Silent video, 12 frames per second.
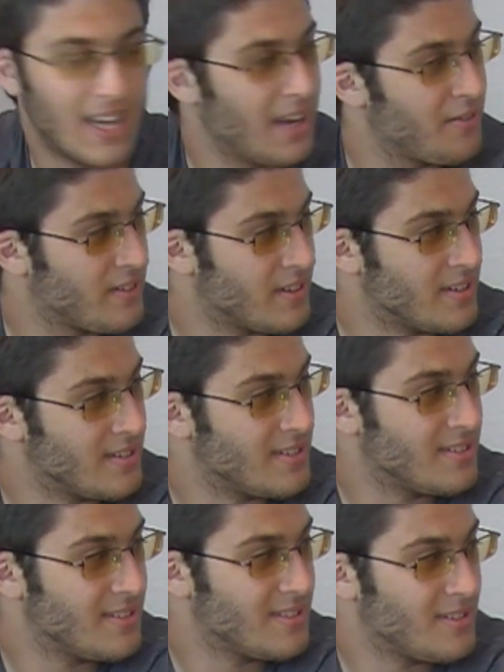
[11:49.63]
Ray Donovan,
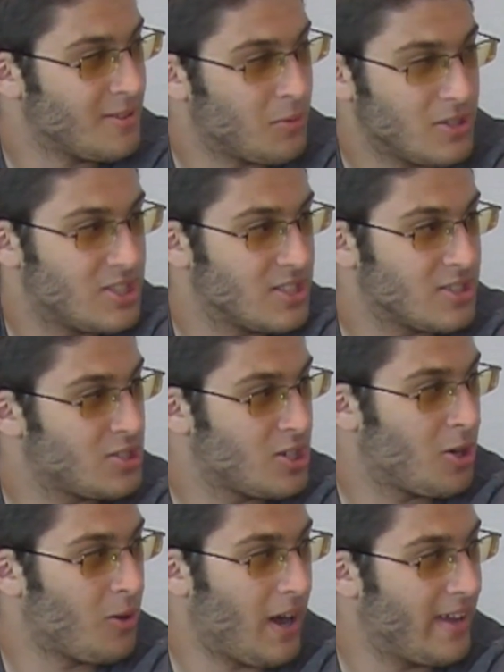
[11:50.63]
which is a
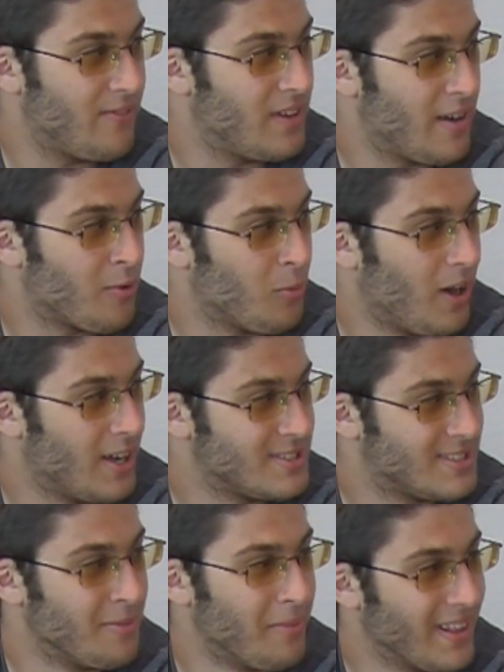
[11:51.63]
show I've never
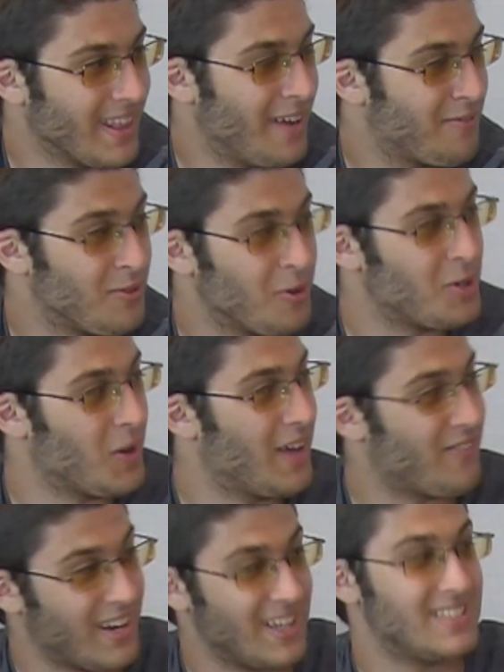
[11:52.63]
watched in my life, nor
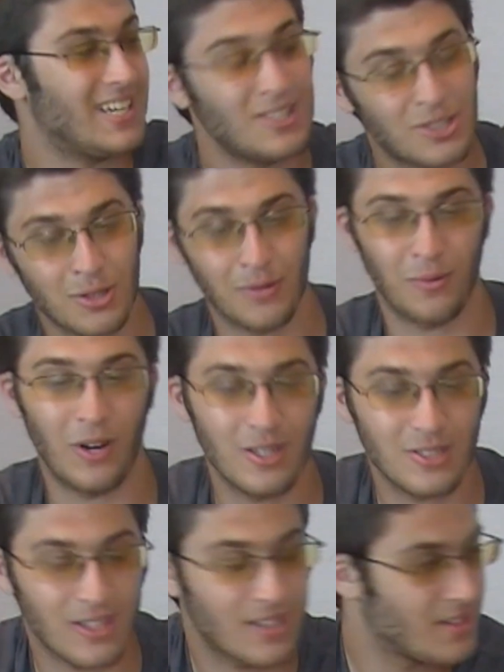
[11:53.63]
do I have any intention of
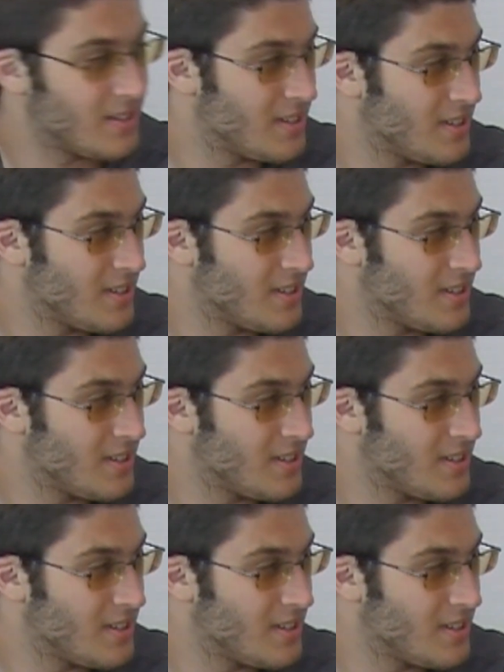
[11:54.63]
watching.